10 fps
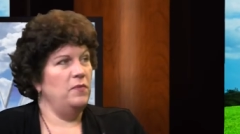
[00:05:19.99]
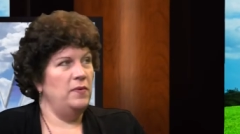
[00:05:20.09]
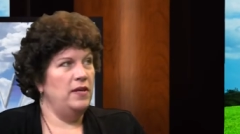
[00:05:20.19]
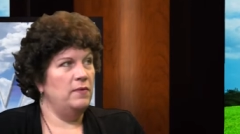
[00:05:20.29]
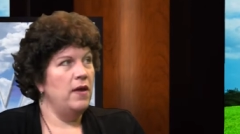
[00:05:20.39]
and
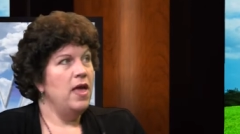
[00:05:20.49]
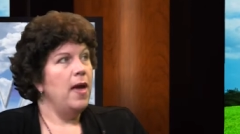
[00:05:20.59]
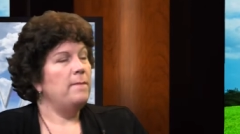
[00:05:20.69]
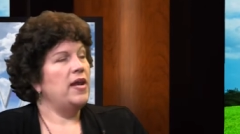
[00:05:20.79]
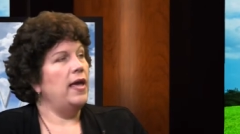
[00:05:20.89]
we need to,
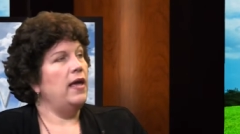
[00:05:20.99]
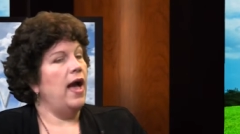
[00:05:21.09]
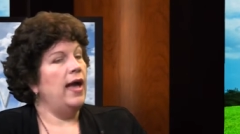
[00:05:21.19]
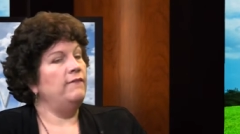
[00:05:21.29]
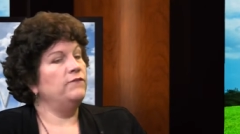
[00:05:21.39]
but I
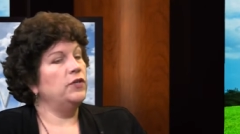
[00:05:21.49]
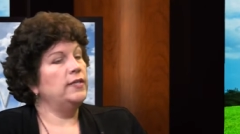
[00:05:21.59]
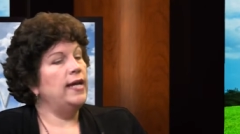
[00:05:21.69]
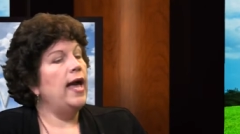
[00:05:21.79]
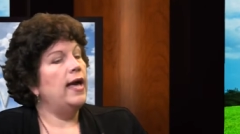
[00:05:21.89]
I
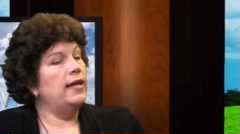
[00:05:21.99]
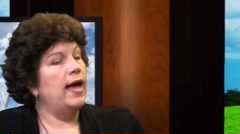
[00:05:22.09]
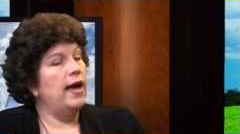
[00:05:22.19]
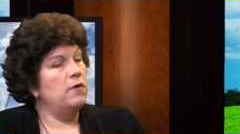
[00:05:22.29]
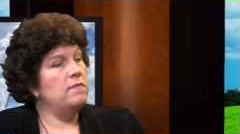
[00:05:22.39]
forget
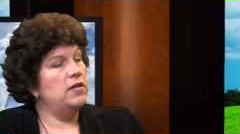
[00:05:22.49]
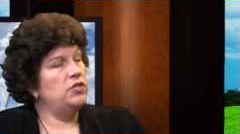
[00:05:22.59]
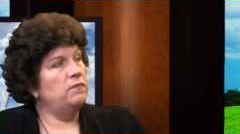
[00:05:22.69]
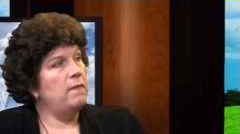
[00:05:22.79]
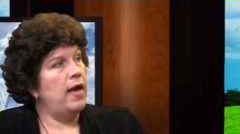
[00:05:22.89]
how much
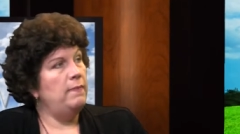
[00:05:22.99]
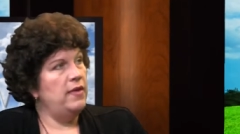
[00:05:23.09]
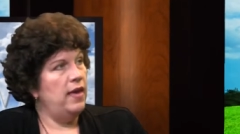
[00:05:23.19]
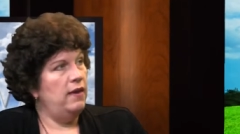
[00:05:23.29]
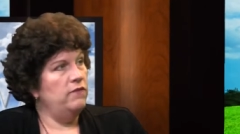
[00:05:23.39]
of my
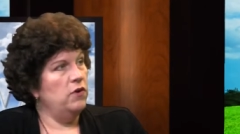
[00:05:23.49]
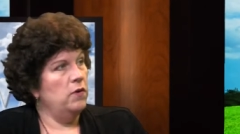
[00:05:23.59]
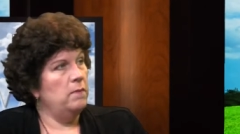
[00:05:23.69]
behavior